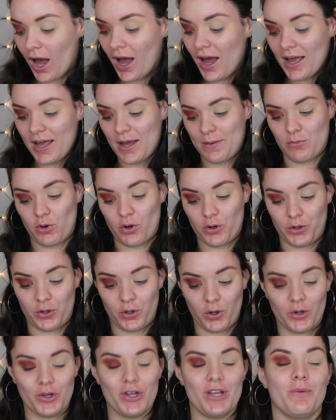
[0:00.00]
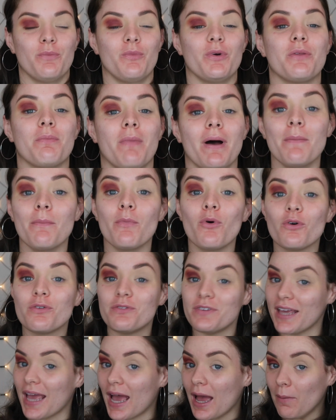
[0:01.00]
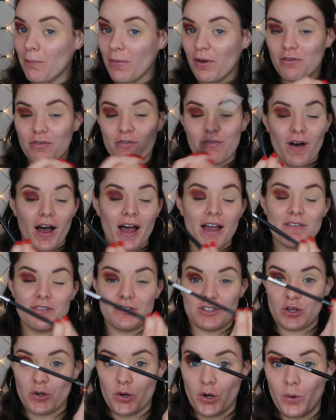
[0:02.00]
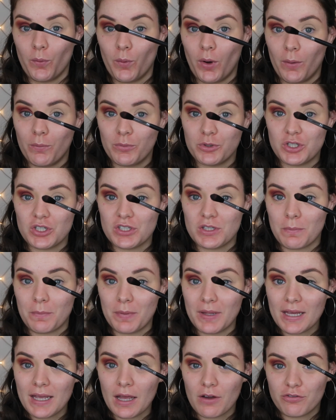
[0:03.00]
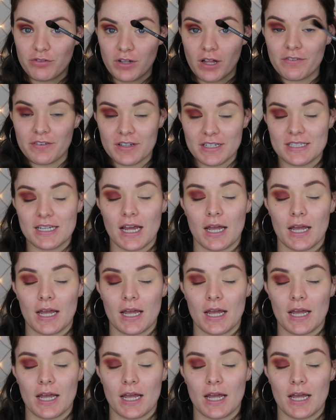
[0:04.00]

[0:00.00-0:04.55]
I am going to go in with my Morphe M501, which is the big fluffy